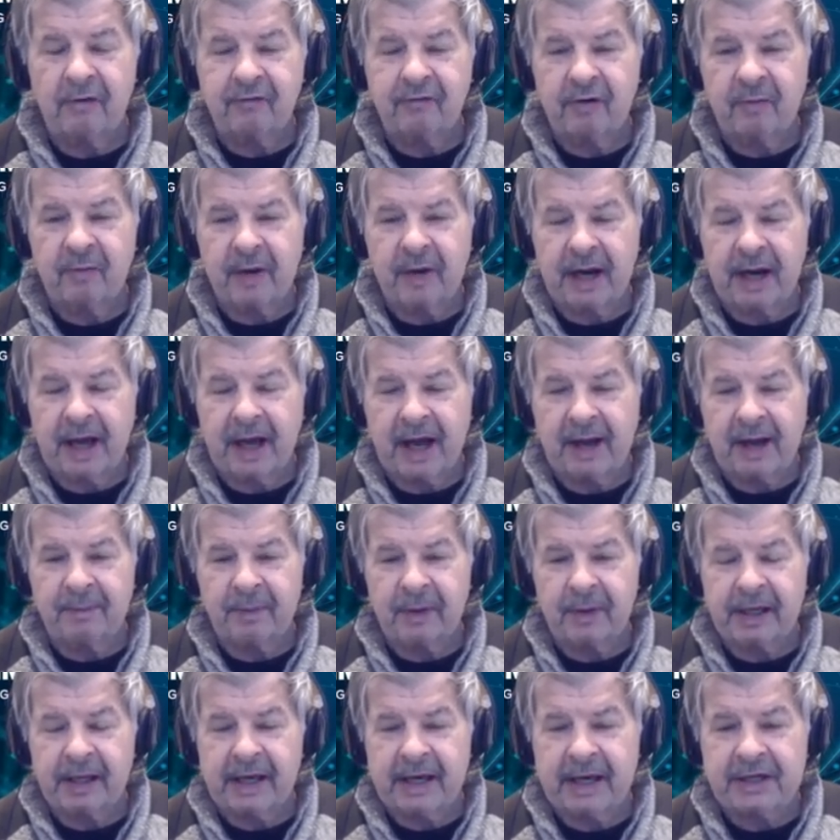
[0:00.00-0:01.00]
from an
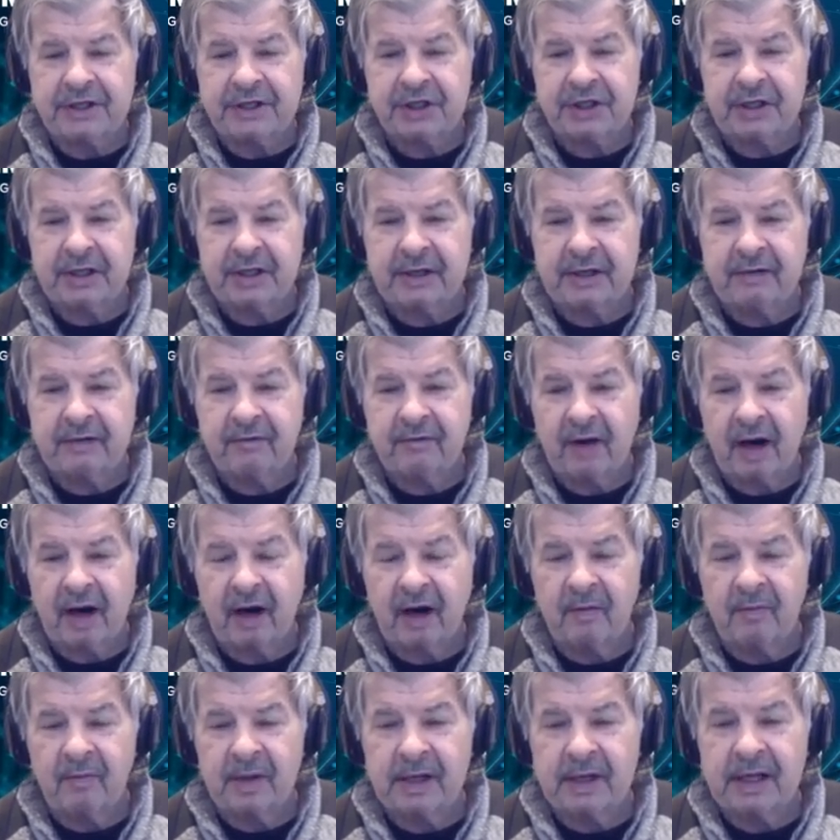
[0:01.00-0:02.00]
application
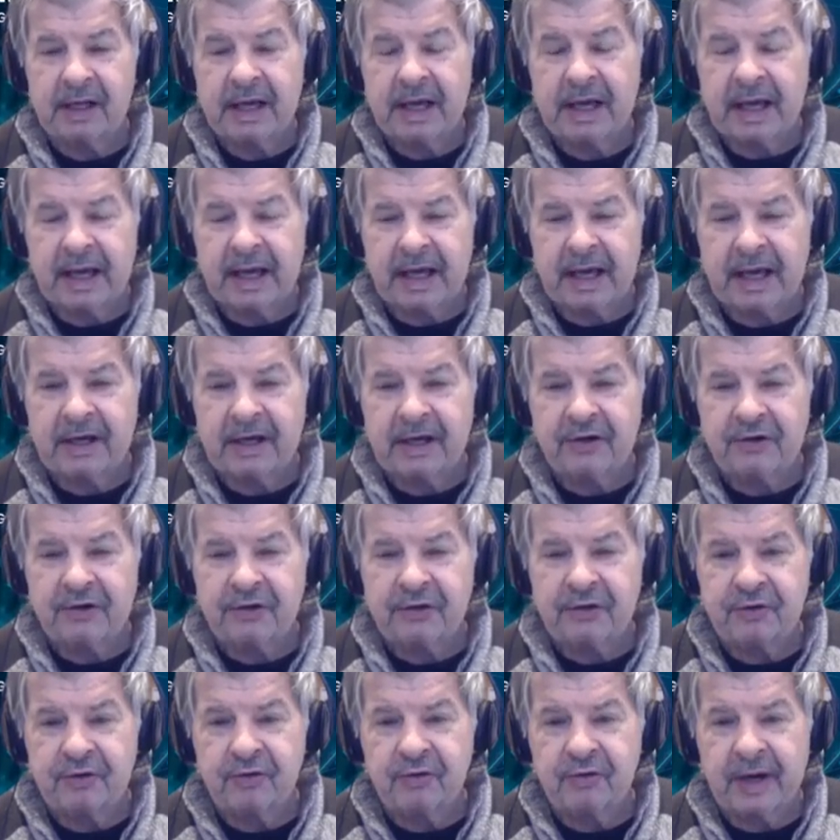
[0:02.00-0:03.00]
environment
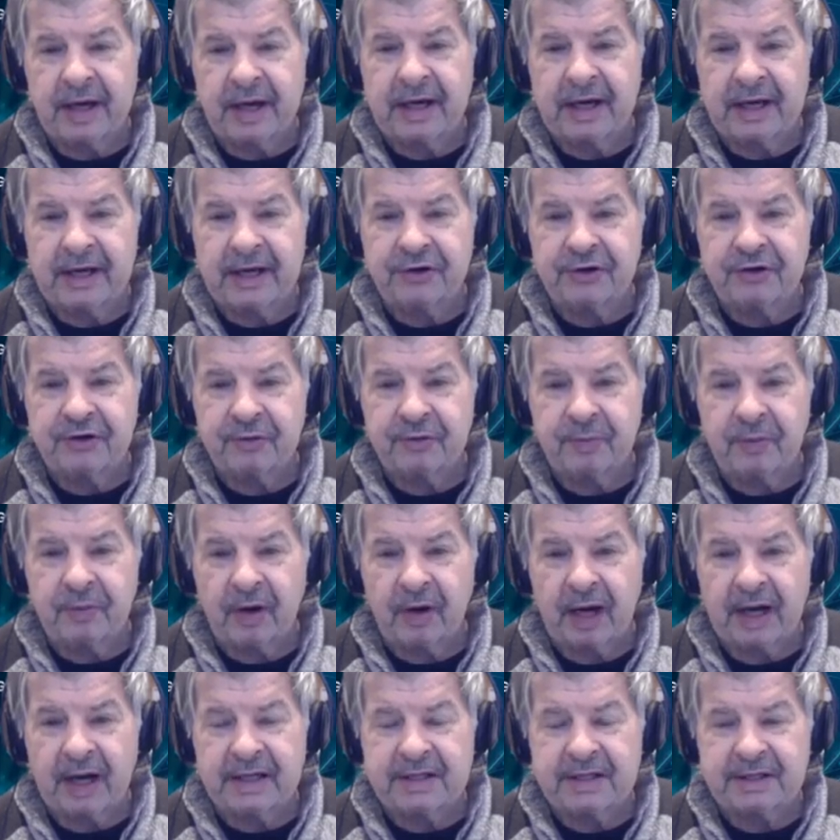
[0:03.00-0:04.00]
into an
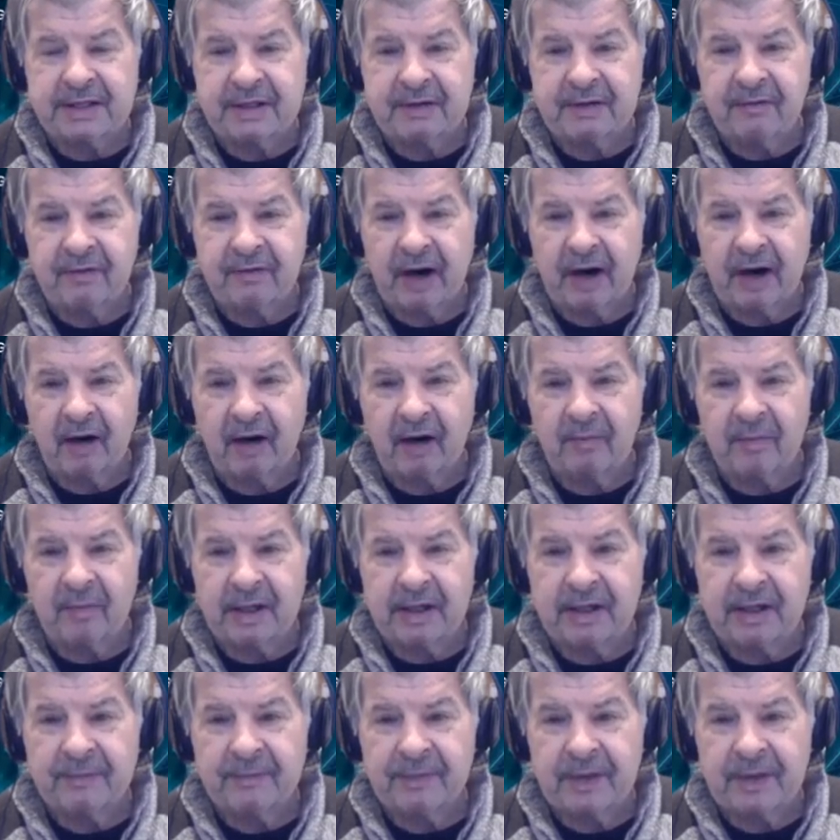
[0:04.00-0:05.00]
enterprise
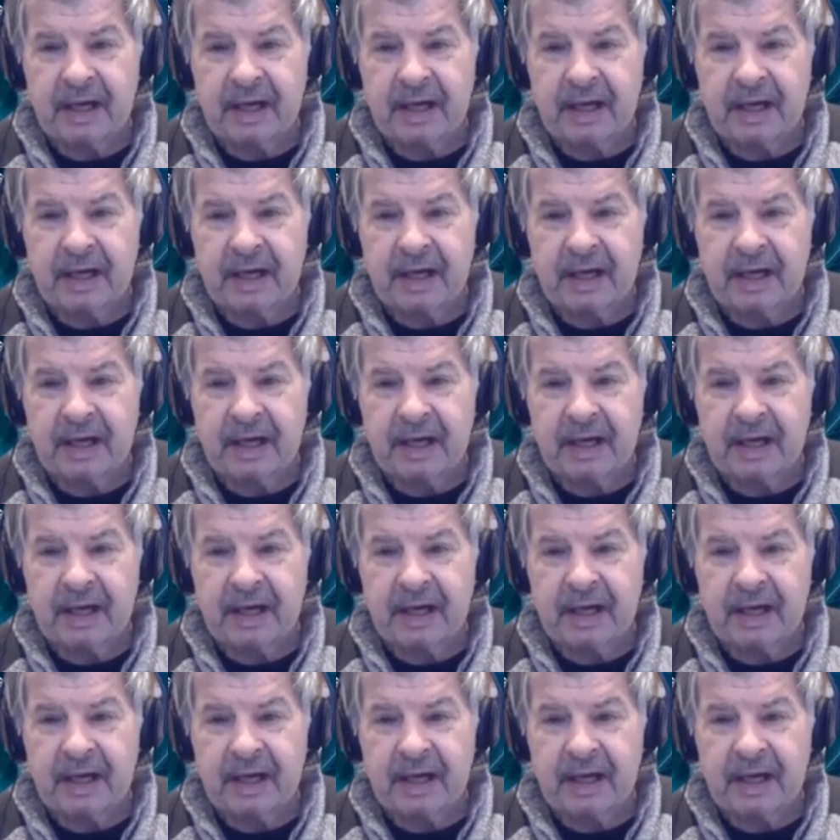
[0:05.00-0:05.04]
environment.